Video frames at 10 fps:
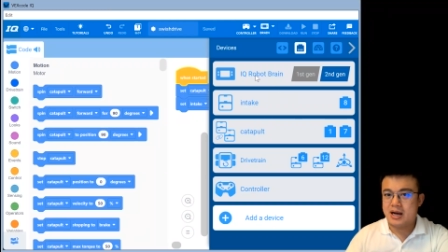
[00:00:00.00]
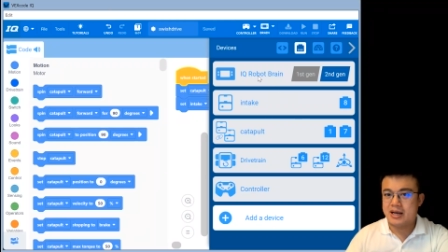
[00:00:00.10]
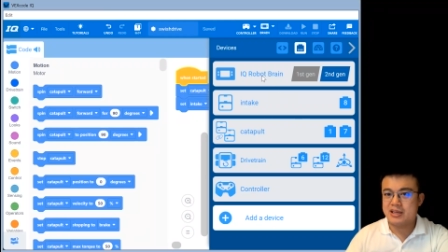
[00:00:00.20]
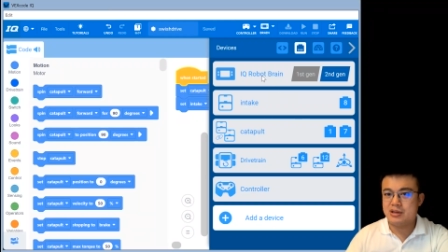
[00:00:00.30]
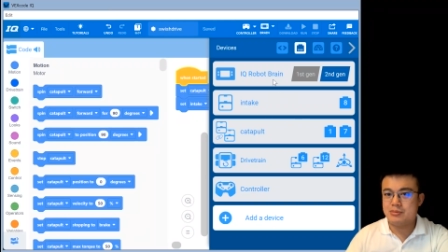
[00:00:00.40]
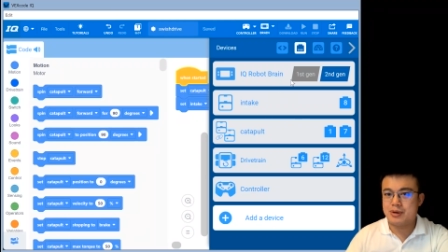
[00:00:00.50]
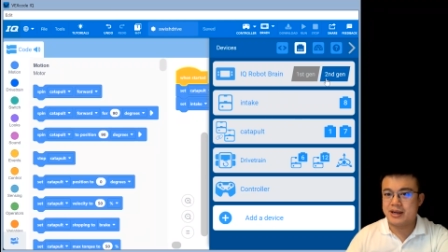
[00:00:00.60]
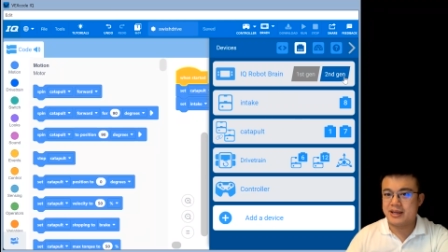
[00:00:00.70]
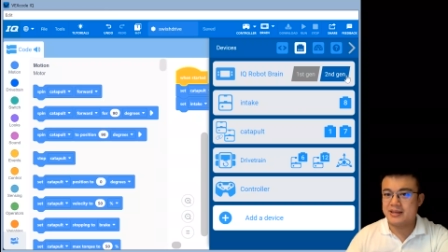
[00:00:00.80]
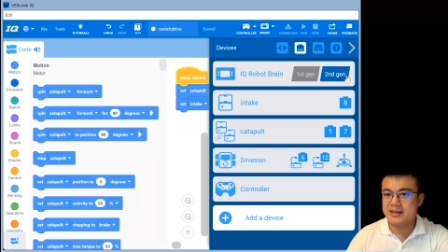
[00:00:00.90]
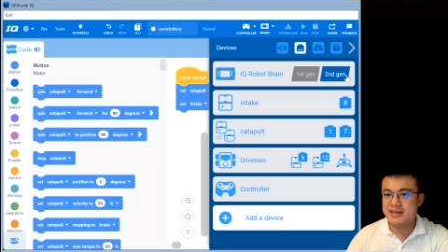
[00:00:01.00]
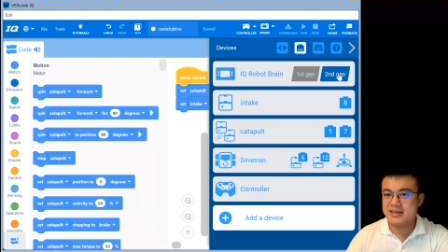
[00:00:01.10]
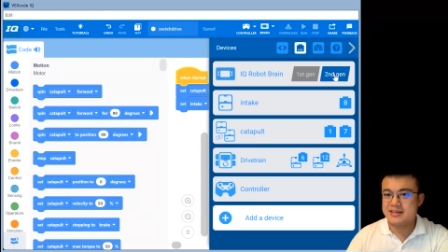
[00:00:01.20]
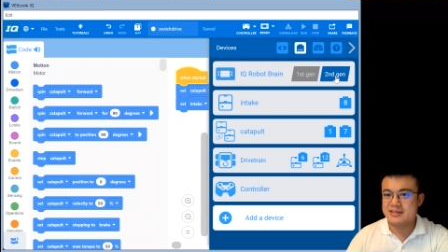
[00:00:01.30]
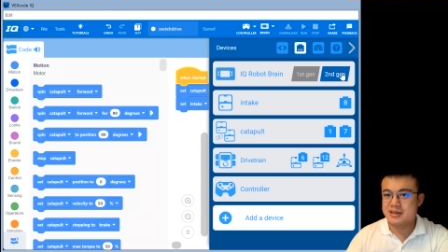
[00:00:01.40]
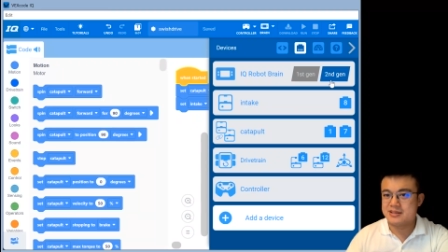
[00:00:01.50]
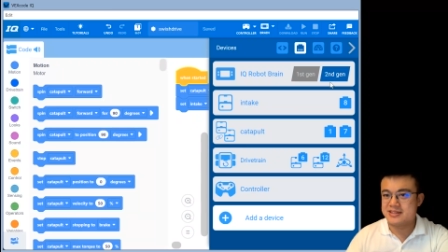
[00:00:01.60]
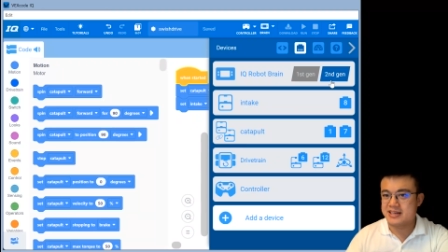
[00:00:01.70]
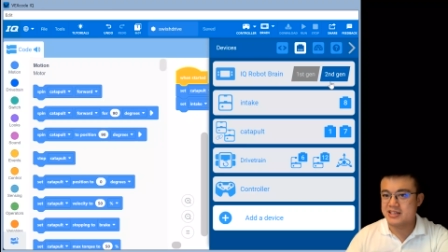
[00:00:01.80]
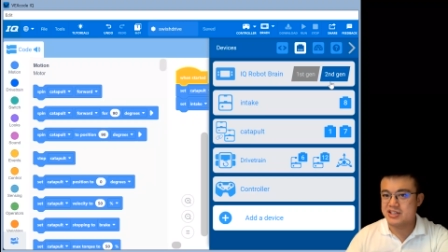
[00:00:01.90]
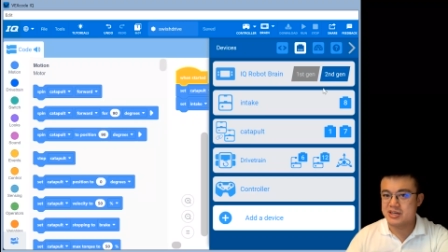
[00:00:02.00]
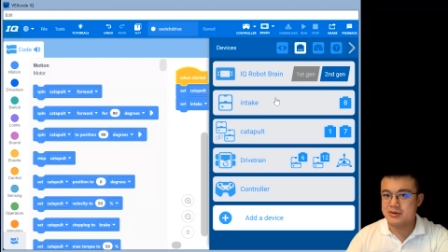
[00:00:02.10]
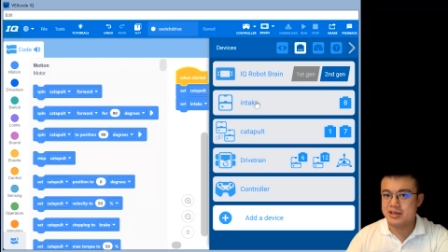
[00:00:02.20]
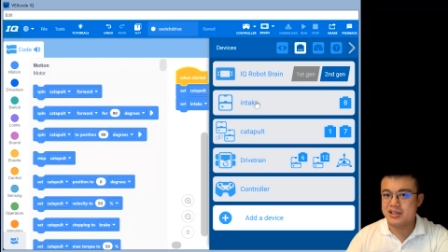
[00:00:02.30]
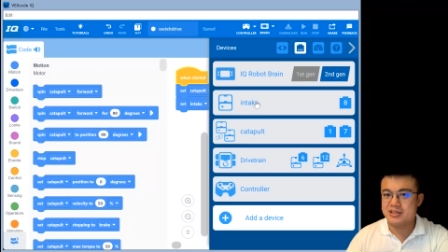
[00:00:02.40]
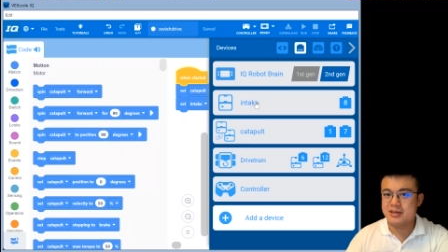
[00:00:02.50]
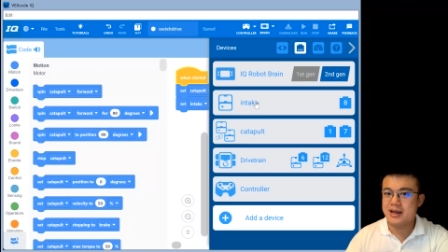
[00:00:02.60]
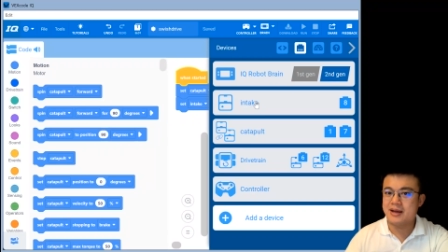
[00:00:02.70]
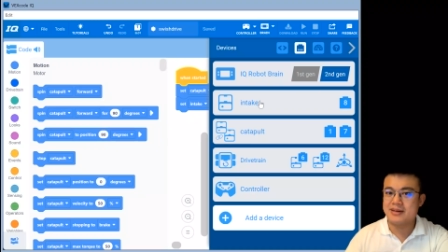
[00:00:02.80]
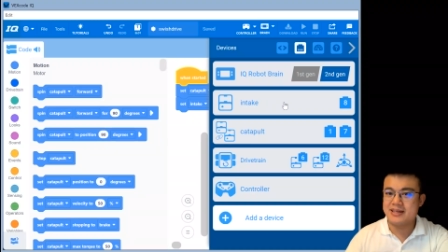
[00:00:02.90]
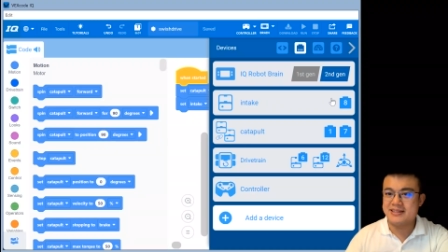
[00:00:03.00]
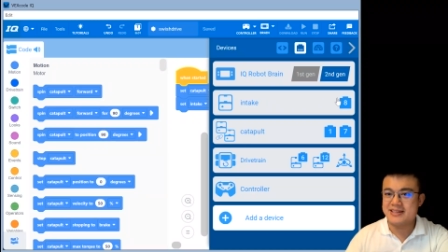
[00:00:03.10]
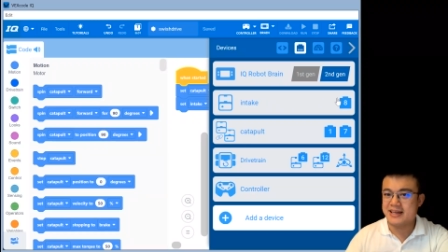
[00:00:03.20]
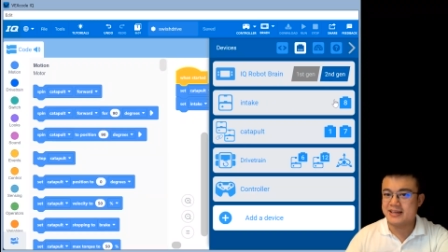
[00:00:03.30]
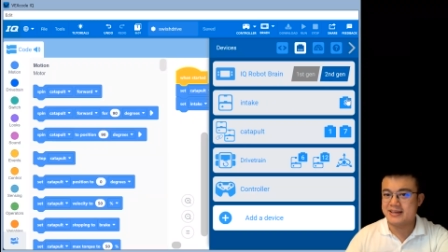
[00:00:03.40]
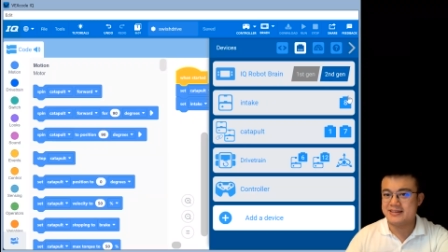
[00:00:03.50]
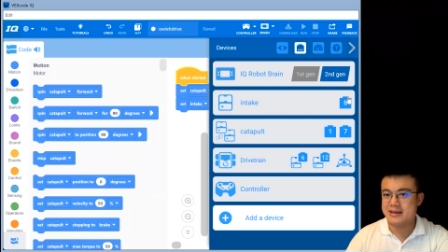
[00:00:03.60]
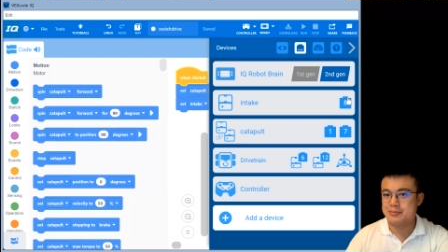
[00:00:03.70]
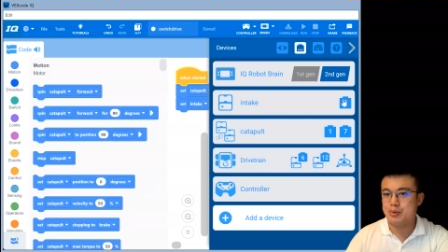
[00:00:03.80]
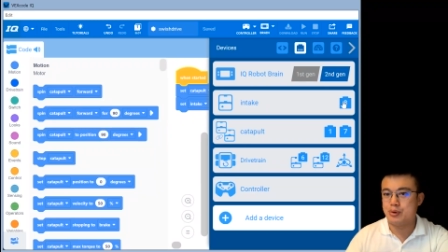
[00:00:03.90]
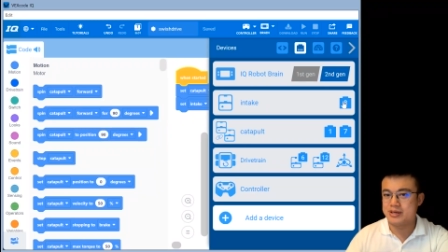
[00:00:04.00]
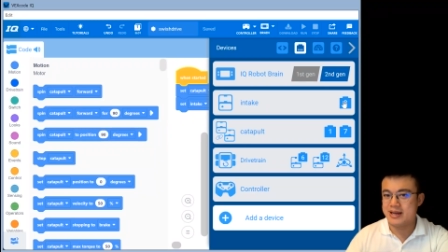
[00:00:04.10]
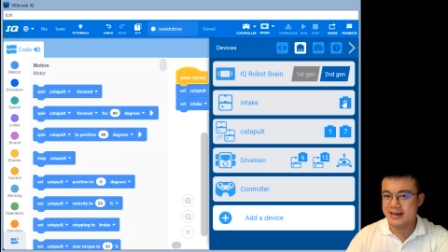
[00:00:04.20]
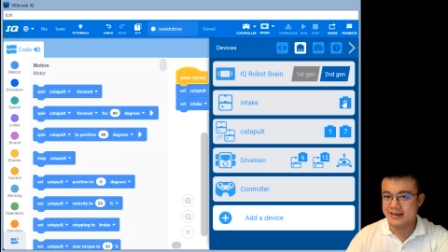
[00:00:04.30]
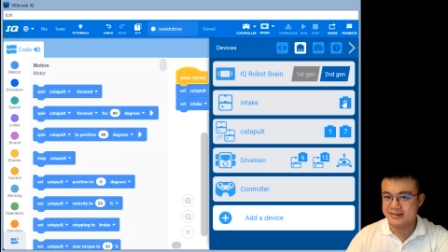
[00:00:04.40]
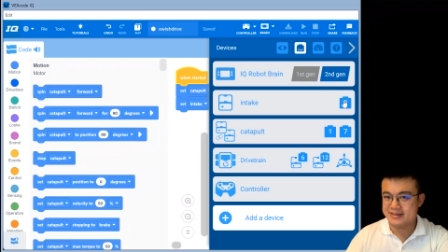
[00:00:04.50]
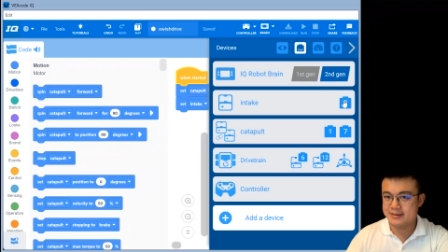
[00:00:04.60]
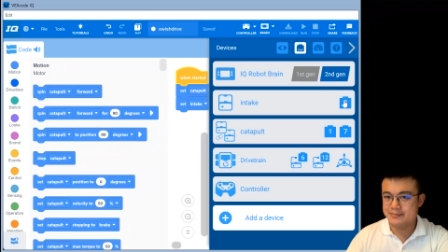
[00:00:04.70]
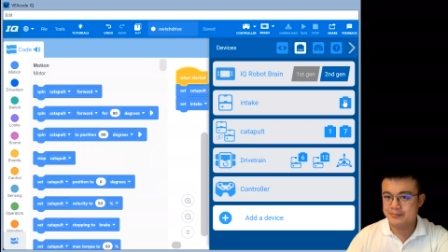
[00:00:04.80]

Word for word: IQ Brain is second generation. Our intake is at port 8.